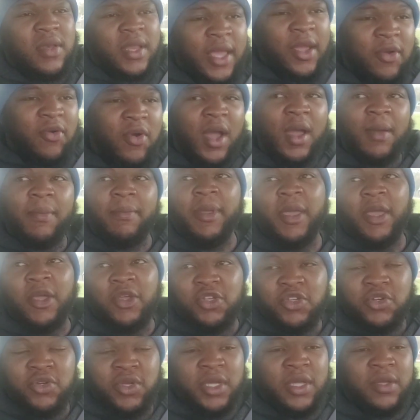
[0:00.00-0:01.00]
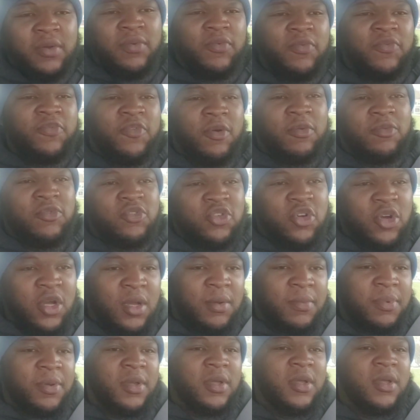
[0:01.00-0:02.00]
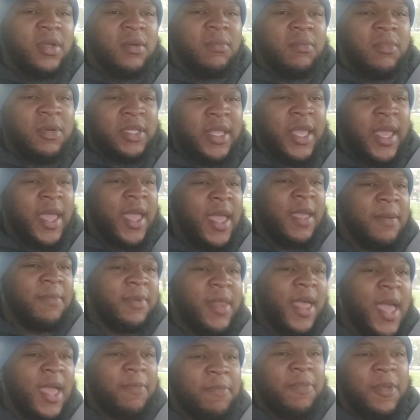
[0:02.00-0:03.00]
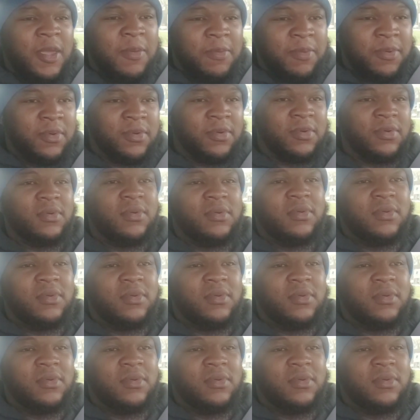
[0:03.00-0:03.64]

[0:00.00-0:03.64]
they cry bigotry from Trump, but they hate black people.